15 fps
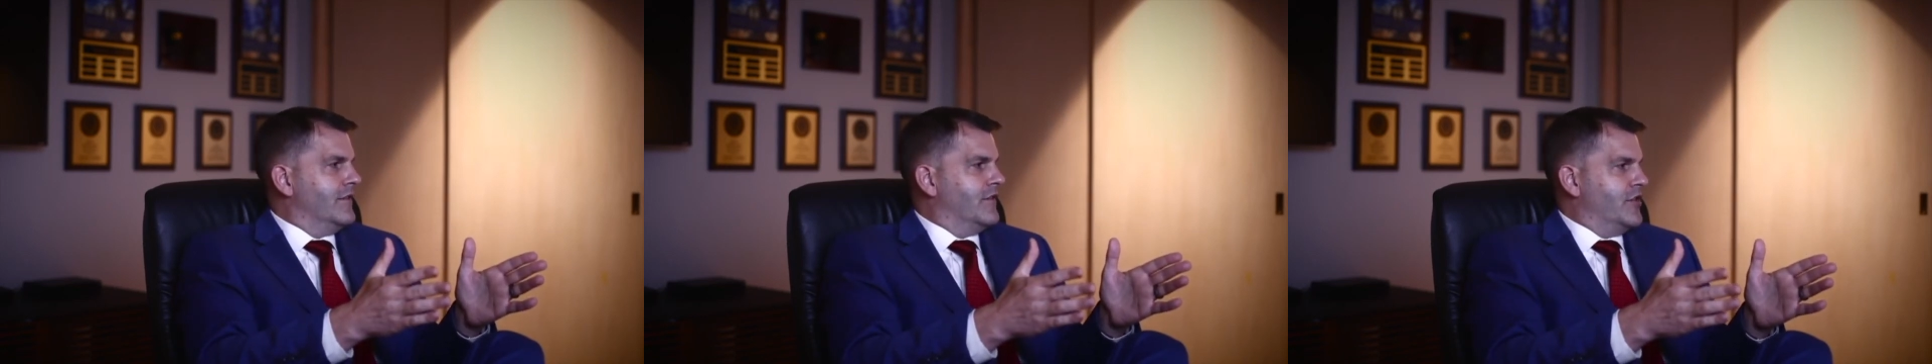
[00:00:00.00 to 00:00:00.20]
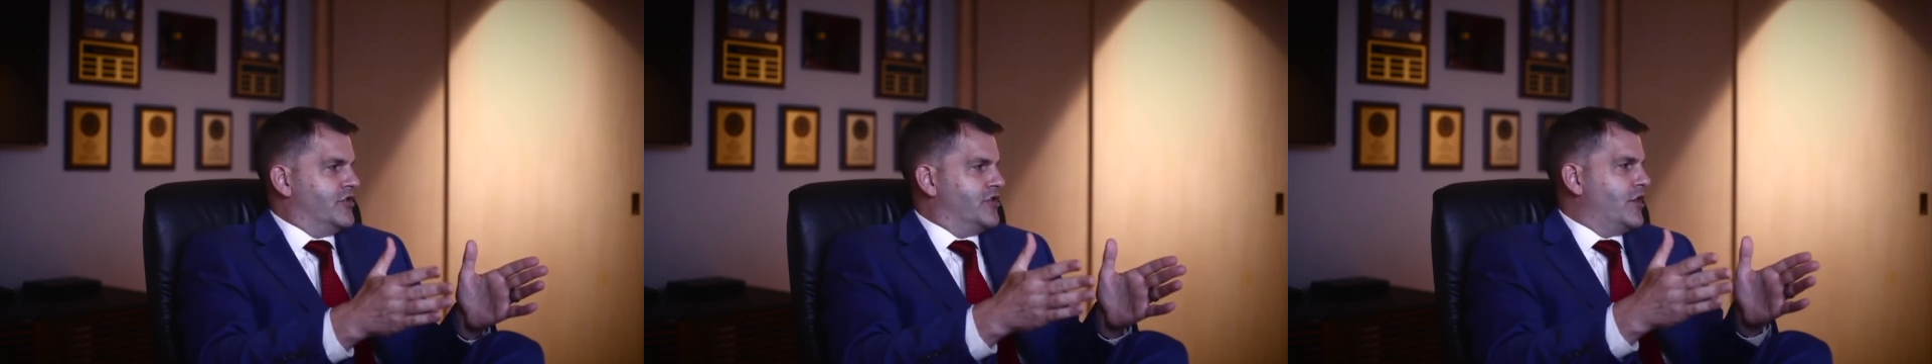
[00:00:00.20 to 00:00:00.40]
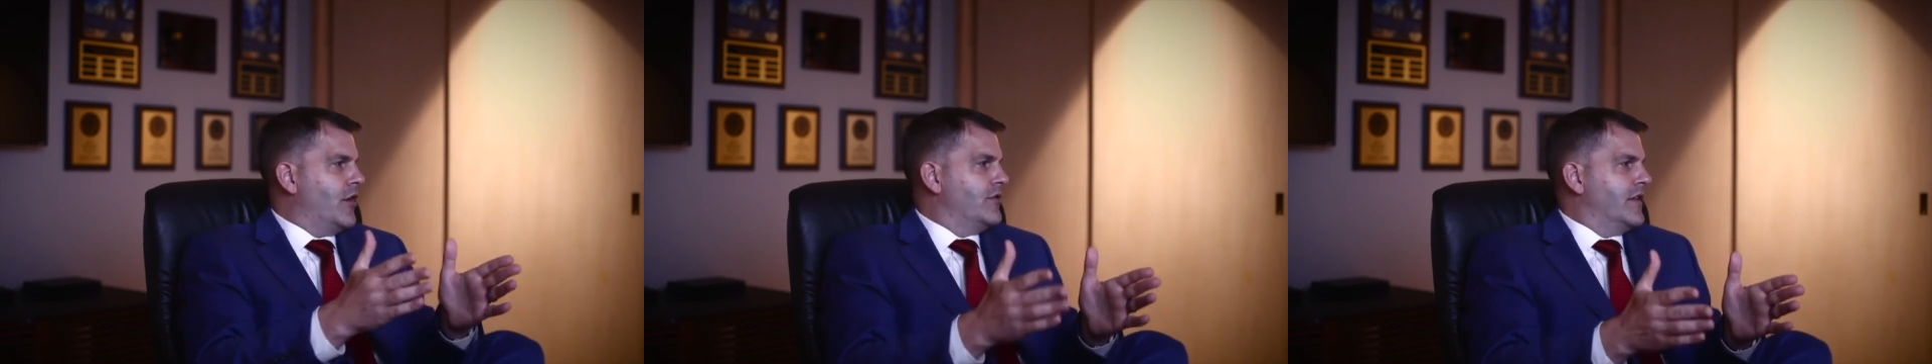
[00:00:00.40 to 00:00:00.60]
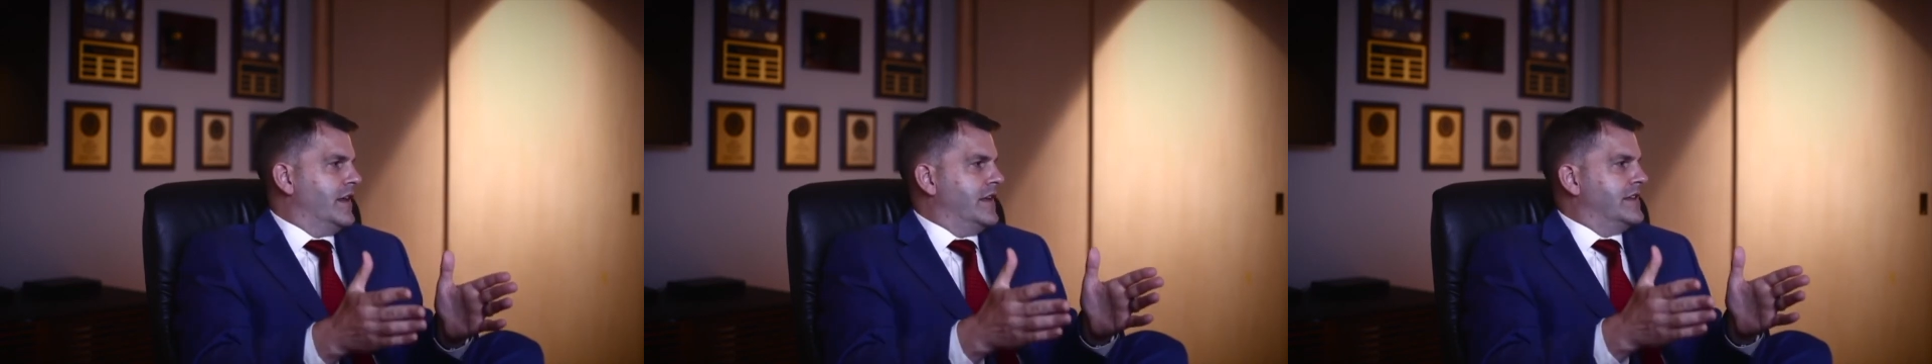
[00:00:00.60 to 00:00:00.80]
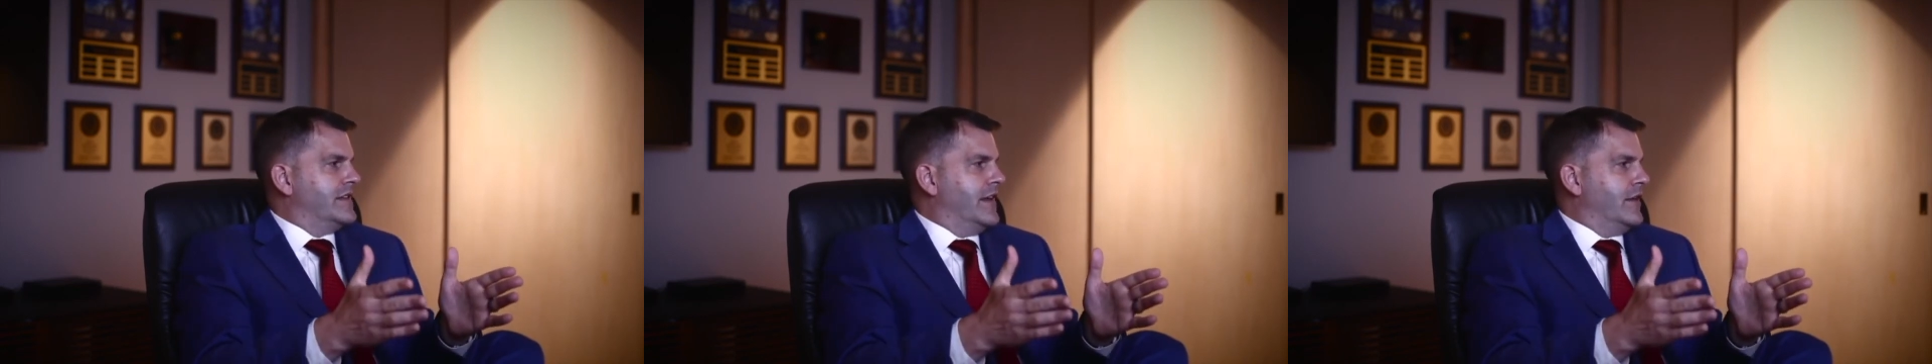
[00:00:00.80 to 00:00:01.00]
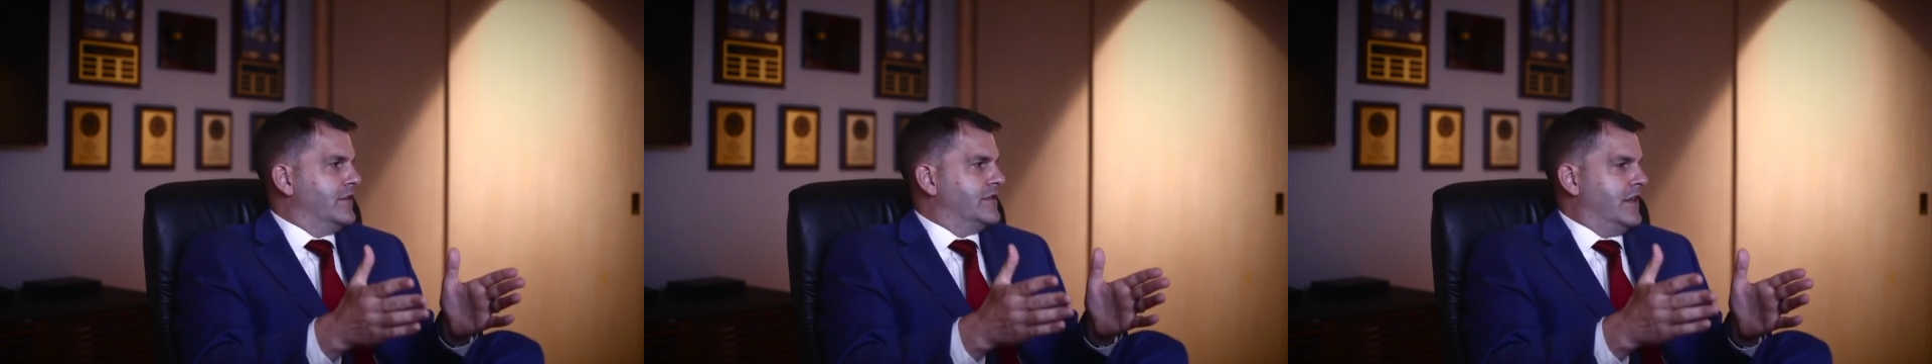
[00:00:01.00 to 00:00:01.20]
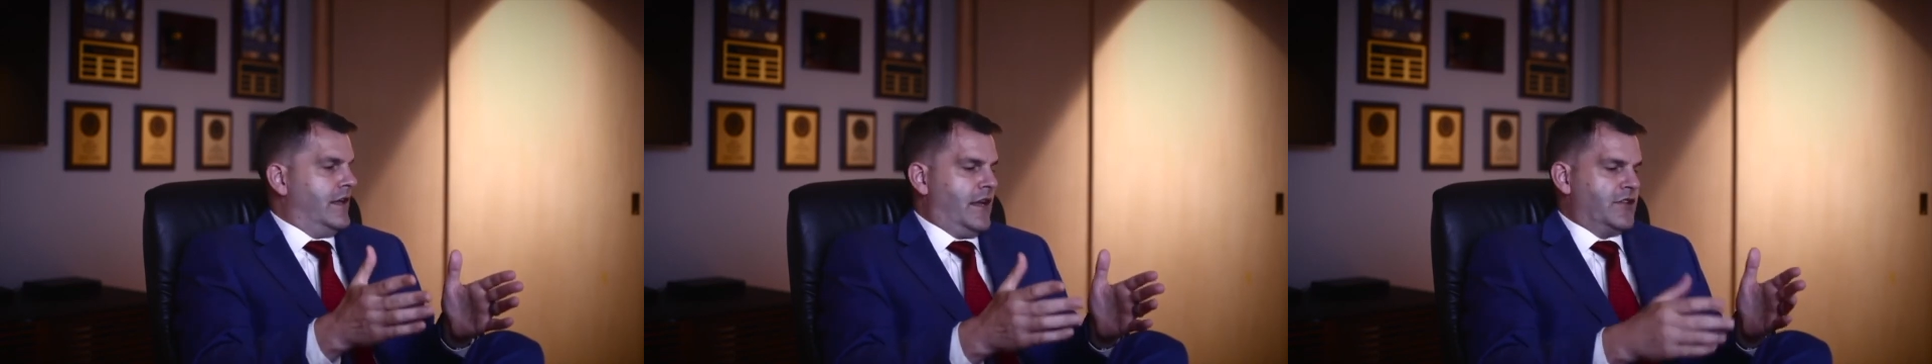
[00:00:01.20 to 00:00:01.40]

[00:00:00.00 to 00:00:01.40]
to show that he's guilty.